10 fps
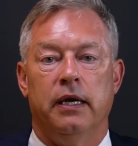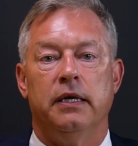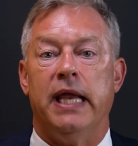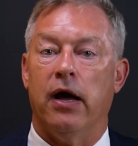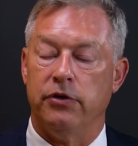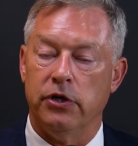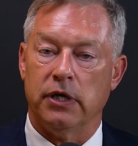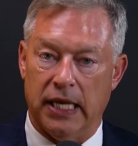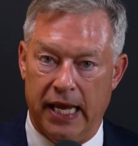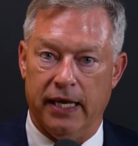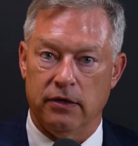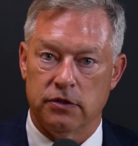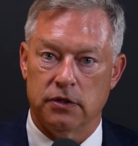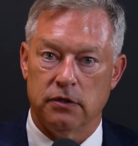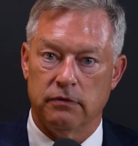and down your
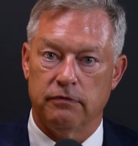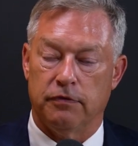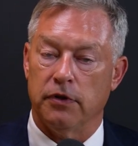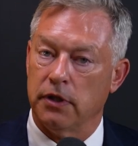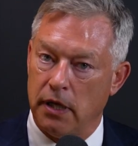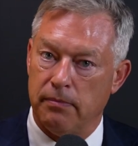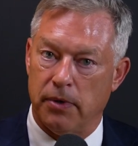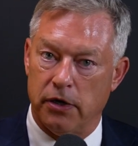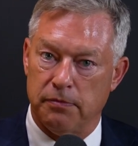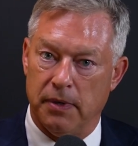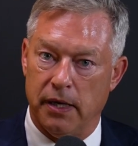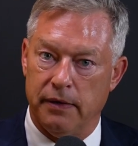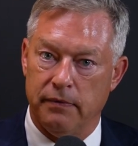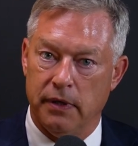legs for the lumbar spine.